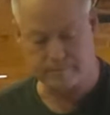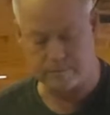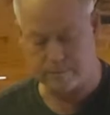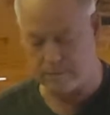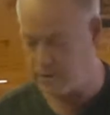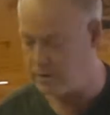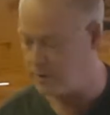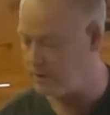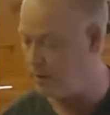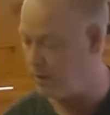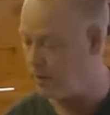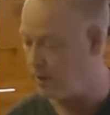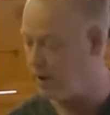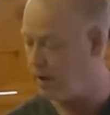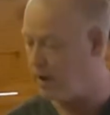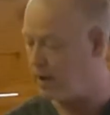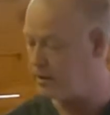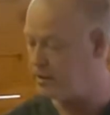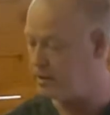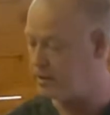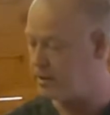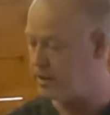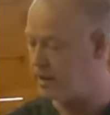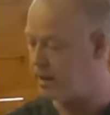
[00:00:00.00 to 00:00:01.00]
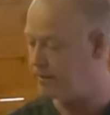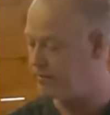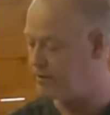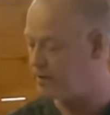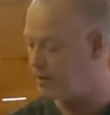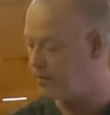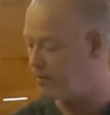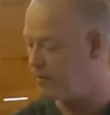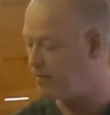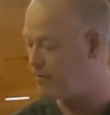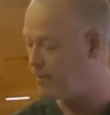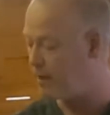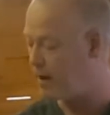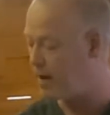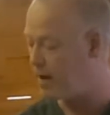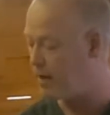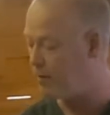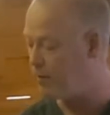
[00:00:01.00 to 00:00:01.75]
So I just have some of my